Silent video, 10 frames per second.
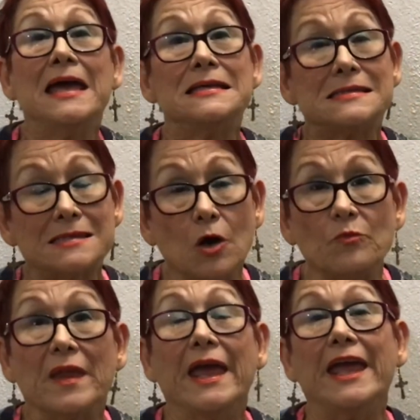So
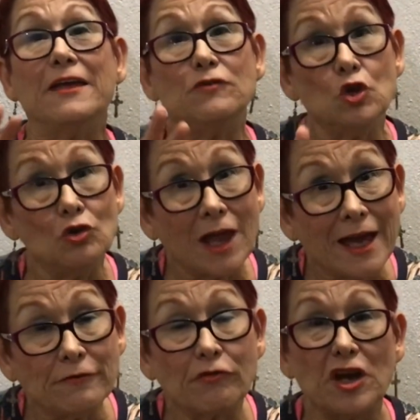if you
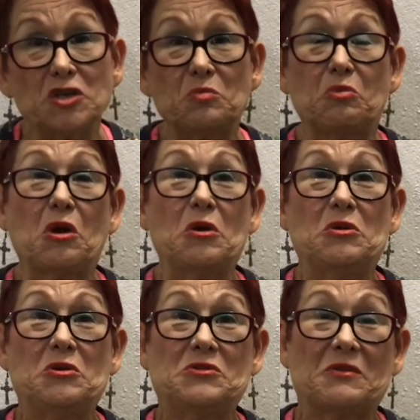like fresh
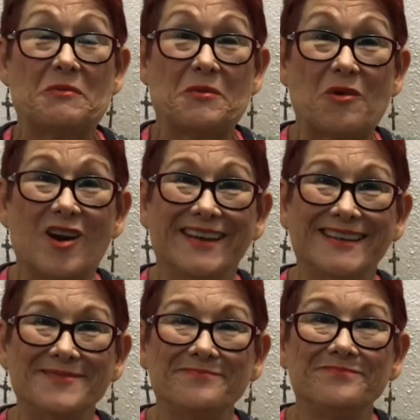produce from the market,